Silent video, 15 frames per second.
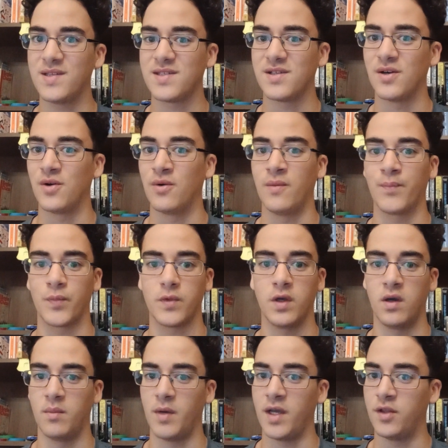so
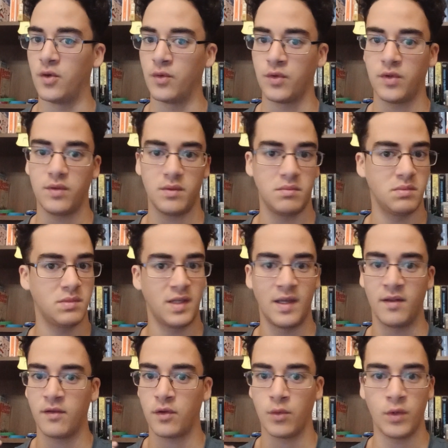I don't
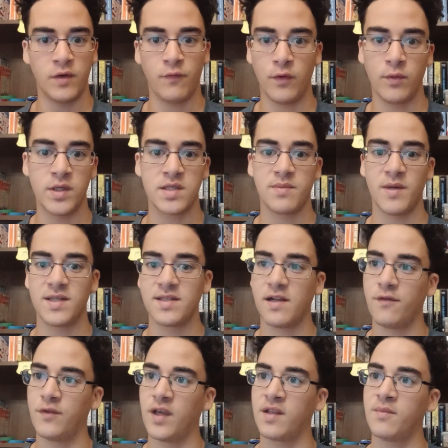tend to influence
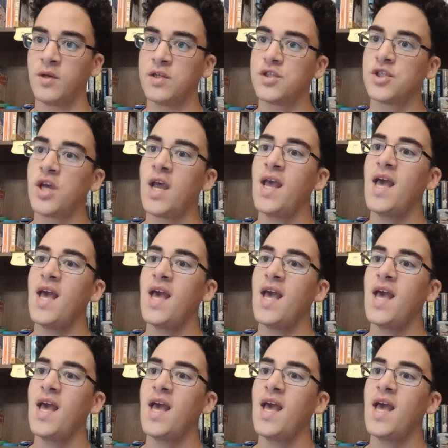myself that much.